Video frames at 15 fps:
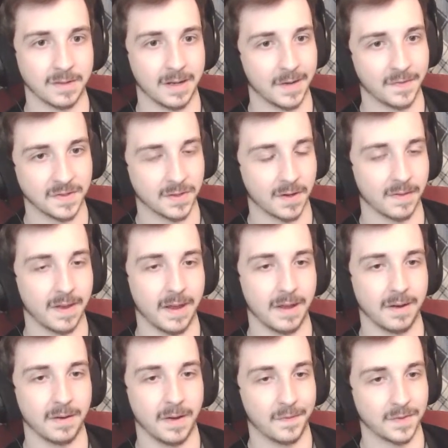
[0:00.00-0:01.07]
and if it's on the
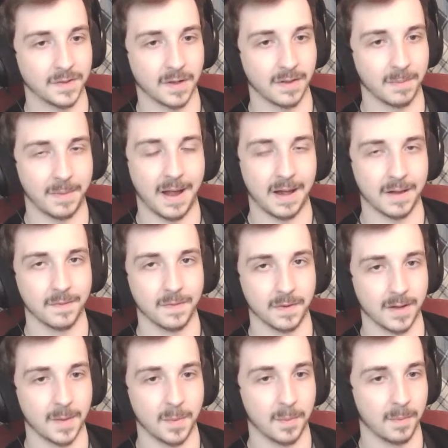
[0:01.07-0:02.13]
end, if it's on the back of a
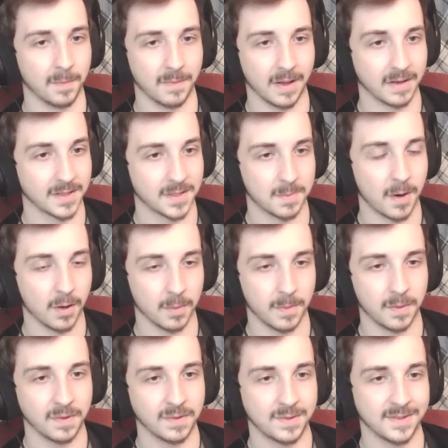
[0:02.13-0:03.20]
couple, like, smaller
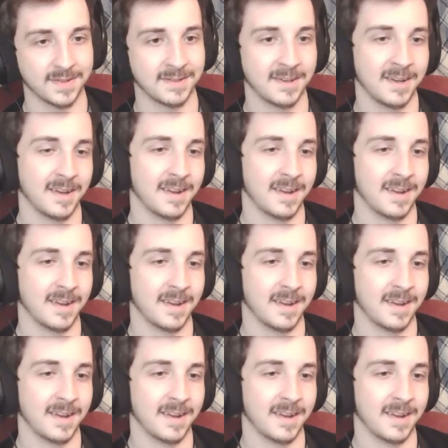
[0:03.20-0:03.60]
bonuses,